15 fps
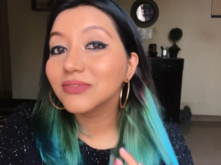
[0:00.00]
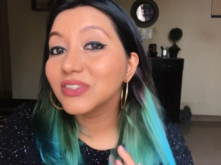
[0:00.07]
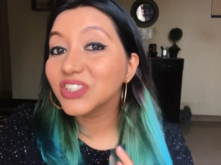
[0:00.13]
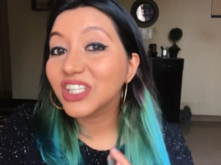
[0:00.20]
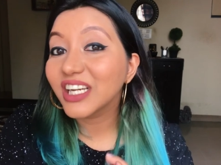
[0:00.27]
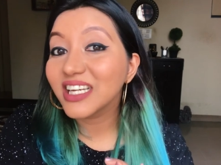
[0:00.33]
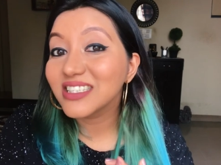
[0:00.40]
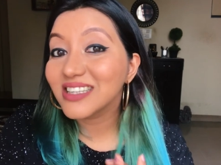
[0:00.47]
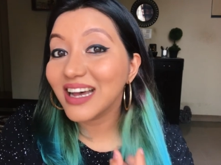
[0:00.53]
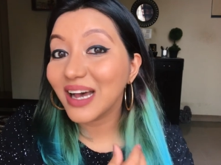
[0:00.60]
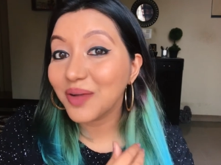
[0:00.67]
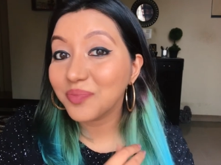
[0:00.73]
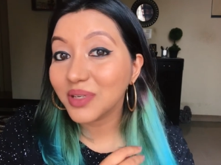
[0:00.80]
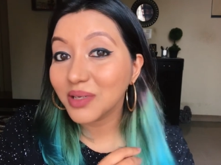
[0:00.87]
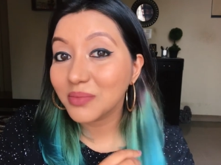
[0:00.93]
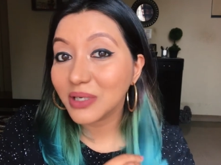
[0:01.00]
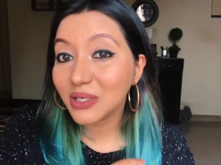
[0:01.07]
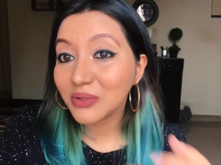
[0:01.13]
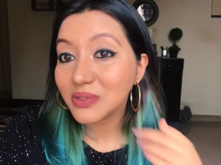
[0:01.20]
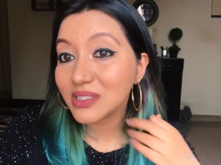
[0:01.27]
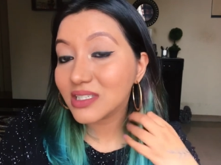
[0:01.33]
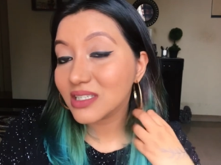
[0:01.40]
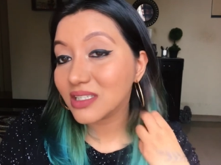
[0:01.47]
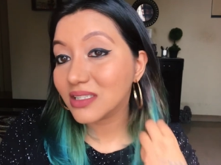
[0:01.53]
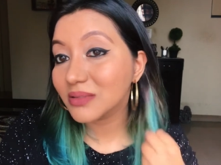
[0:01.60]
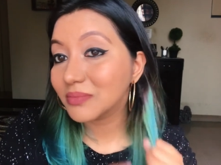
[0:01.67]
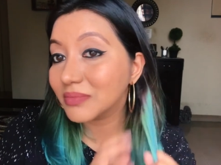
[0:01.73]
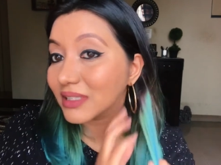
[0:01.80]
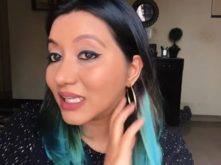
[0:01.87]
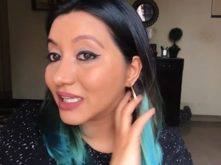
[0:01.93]
which I ain't happy about.
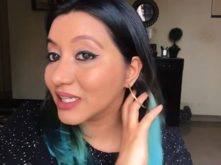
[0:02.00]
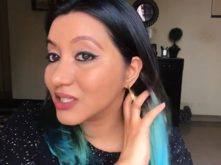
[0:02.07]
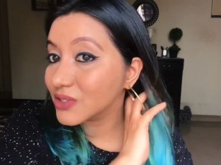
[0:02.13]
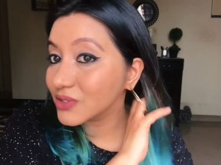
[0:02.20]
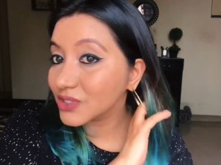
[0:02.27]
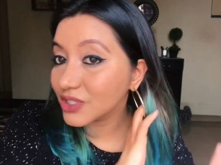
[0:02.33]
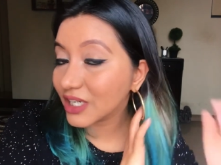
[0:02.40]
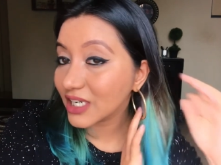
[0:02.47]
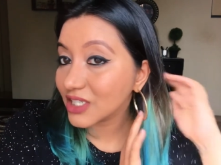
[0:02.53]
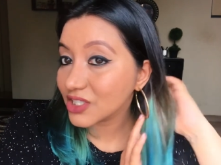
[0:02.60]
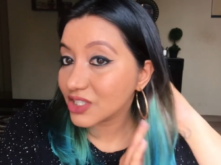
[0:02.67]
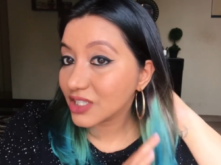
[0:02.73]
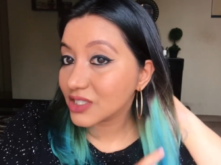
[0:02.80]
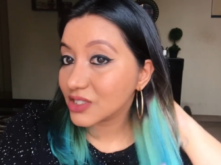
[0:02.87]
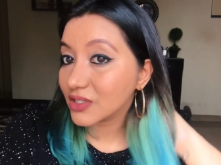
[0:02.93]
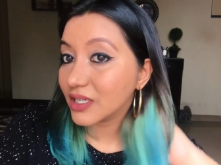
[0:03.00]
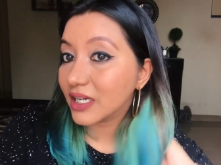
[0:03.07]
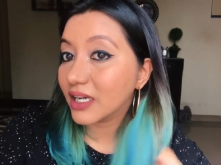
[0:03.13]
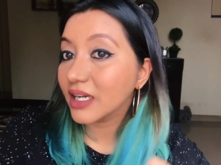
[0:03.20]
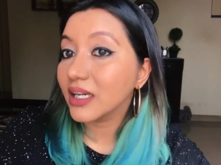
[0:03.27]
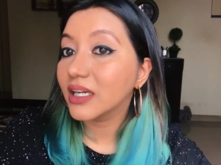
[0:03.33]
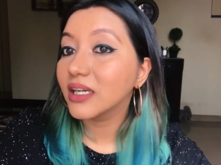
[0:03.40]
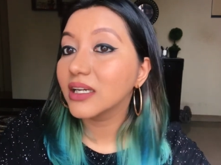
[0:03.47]
Planning to change it today.